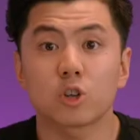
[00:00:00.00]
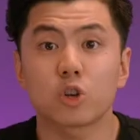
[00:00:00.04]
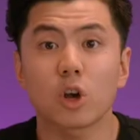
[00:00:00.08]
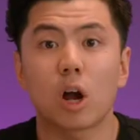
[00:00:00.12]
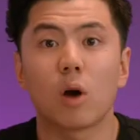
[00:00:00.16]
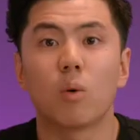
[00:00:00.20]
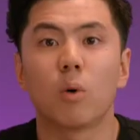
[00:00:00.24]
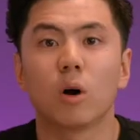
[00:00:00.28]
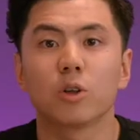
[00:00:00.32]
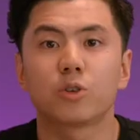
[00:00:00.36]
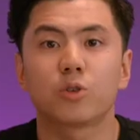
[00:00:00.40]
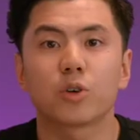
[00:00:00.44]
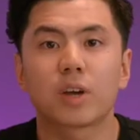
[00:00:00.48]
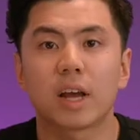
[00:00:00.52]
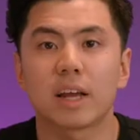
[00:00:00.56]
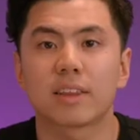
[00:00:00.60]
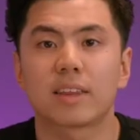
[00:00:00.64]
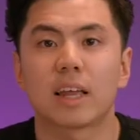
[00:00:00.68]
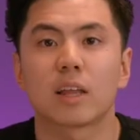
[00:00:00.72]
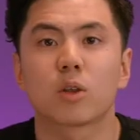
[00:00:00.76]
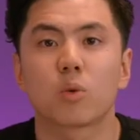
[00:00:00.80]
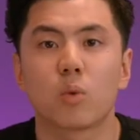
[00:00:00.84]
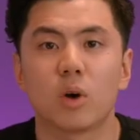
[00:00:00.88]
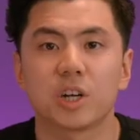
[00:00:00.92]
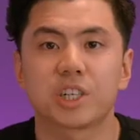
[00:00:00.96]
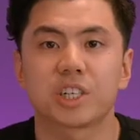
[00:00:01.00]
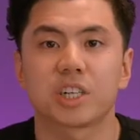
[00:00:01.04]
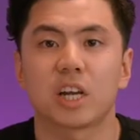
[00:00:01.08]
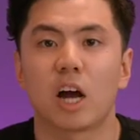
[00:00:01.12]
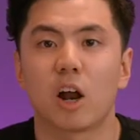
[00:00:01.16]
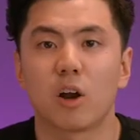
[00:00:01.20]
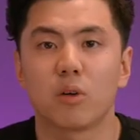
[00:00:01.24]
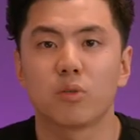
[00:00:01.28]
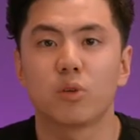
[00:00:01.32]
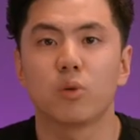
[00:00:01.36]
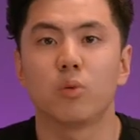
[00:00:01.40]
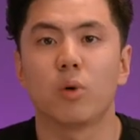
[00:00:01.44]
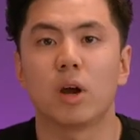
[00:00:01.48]
I want to get that question out
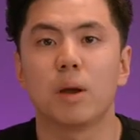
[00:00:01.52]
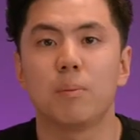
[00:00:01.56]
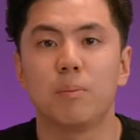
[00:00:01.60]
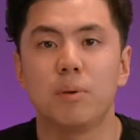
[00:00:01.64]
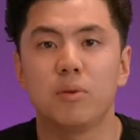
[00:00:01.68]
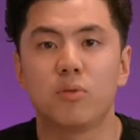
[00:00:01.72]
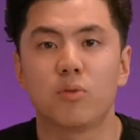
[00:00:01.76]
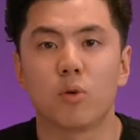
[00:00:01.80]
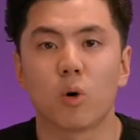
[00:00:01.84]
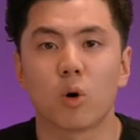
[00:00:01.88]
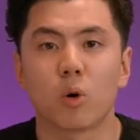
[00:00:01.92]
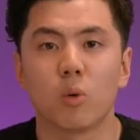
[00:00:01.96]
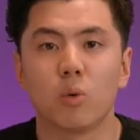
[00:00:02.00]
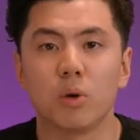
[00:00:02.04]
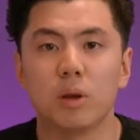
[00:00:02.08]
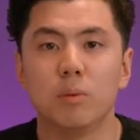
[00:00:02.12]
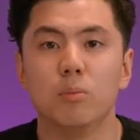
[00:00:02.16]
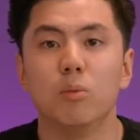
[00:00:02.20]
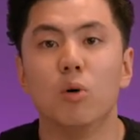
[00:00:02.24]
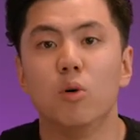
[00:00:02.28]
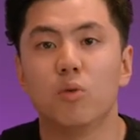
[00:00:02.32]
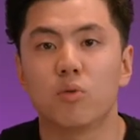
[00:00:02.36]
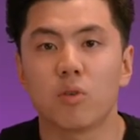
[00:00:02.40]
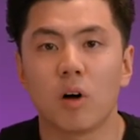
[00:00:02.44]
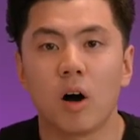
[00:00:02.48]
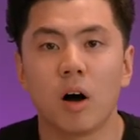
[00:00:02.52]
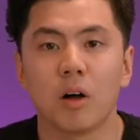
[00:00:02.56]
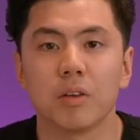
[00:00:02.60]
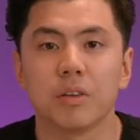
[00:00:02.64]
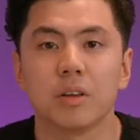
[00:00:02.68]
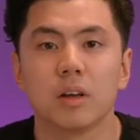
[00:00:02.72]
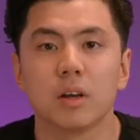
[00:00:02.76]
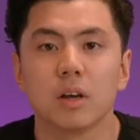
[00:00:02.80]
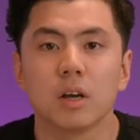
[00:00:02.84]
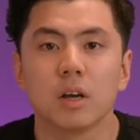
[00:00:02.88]
of the way before we move on.